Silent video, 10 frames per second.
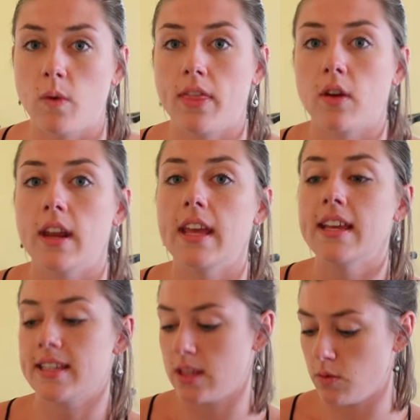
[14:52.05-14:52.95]
whether it
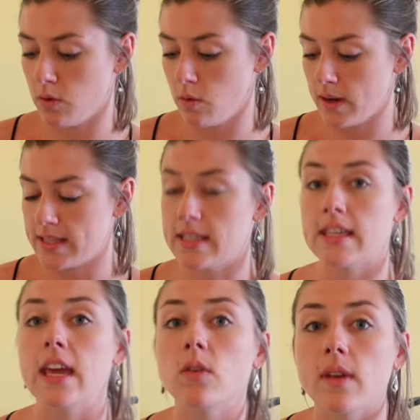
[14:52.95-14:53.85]
is through a
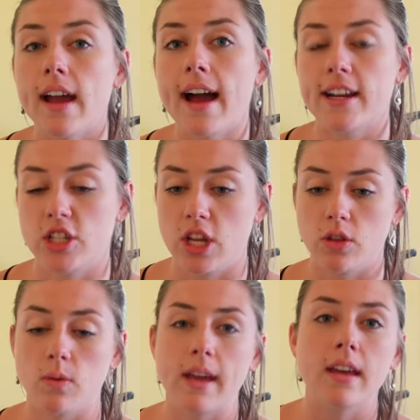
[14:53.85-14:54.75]
skin reaction,
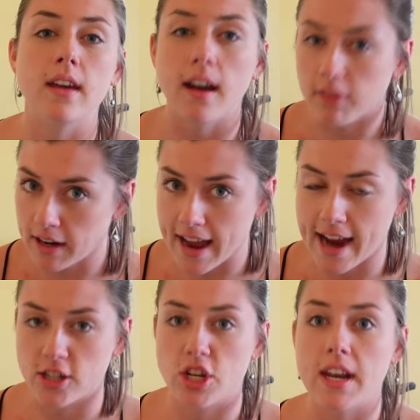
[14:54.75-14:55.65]
through a gut
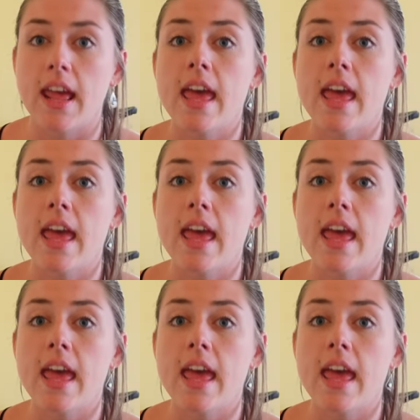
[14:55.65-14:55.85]
reaction,